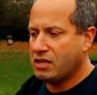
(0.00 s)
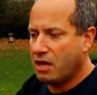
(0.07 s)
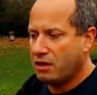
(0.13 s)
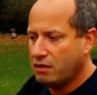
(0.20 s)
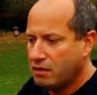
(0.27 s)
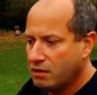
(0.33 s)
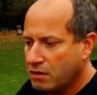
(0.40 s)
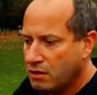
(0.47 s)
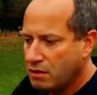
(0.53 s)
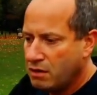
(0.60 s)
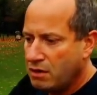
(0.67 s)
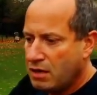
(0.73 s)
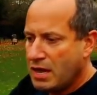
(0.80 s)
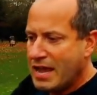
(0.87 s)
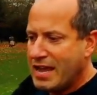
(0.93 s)
son.
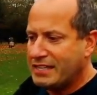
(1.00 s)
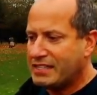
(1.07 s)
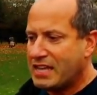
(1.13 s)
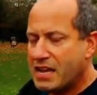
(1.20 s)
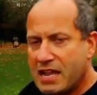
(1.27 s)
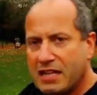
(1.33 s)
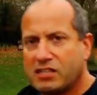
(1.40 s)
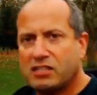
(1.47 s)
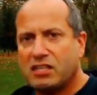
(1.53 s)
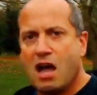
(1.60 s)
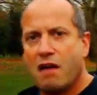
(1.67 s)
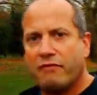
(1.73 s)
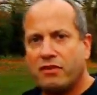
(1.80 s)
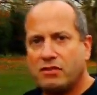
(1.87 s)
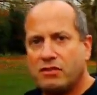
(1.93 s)
He sent his
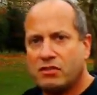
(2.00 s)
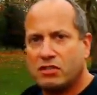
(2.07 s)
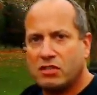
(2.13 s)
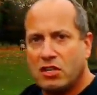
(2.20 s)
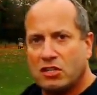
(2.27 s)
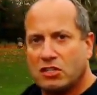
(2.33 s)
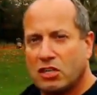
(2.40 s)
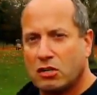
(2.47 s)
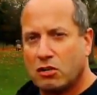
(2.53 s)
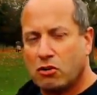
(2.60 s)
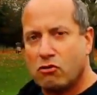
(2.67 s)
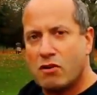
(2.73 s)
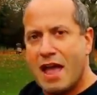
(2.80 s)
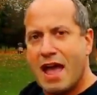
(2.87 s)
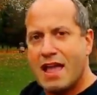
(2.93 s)
servants to
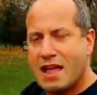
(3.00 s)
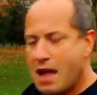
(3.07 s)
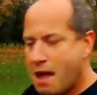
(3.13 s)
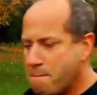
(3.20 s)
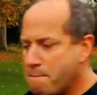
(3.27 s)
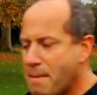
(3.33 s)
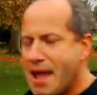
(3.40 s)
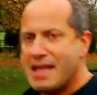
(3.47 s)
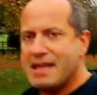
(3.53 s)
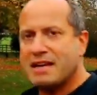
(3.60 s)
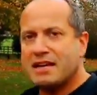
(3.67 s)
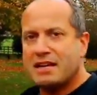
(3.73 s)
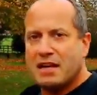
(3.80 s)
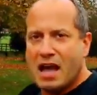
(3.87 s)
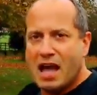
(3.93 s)
create and
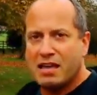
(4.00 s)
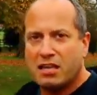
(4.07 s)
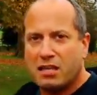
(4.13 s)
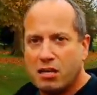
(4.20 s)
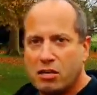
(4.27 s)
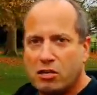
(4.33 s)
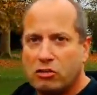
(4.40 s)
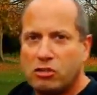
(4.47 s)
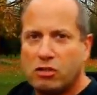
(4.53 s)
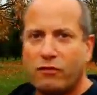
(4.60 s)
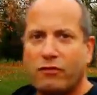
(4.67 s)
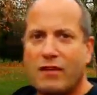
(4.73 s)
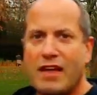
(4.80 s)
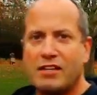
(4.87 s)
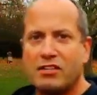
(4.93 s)
make a huge
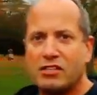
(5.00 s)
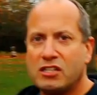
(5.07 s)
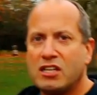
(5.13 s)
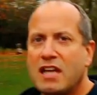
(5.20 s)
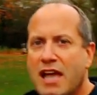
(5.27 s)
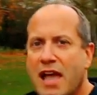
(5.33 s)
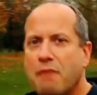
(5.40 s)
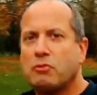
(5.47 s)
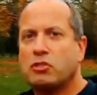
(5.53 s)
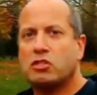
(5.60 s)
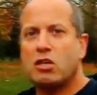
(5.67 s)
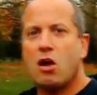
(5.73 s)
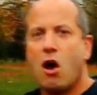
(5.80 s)
feast. It was